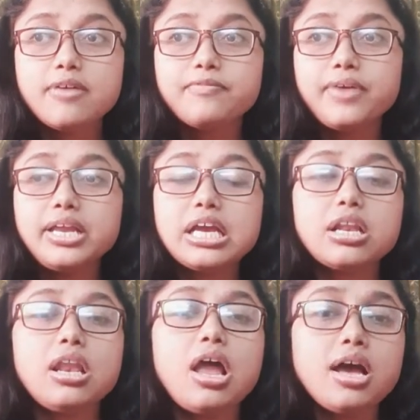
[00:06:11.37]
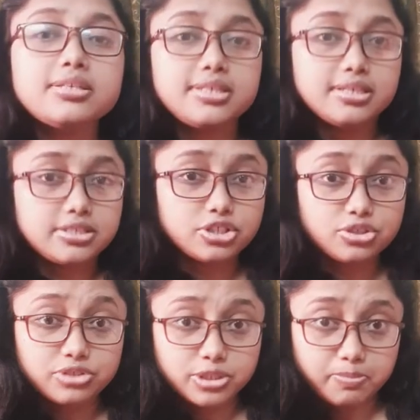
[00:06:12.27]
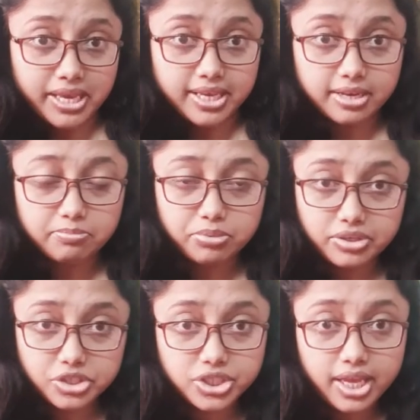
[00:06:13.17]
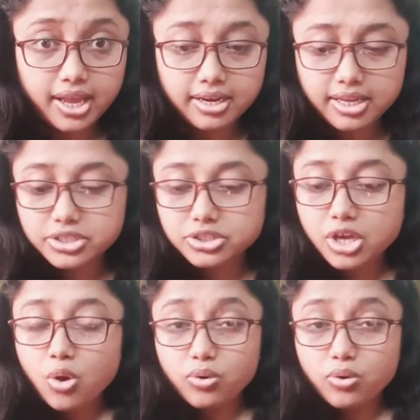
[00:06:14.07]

very classist to speak in British English,